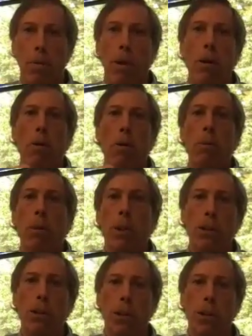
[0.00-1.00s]
What are
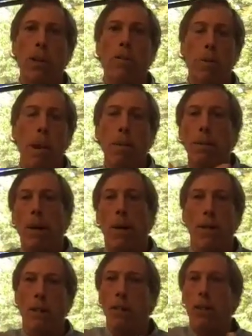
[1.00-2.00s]
employers looking for? Maybe some
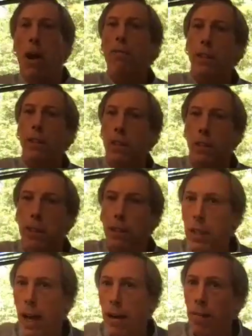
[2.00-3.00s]
of the soft
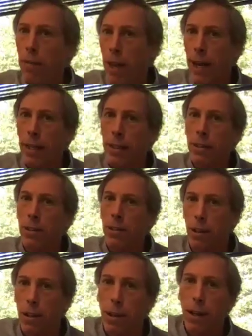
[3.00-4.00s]
skills side of things,
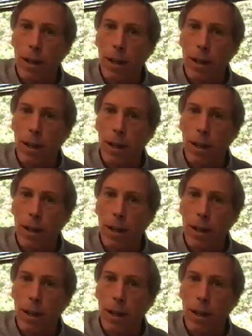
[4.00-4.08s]
or,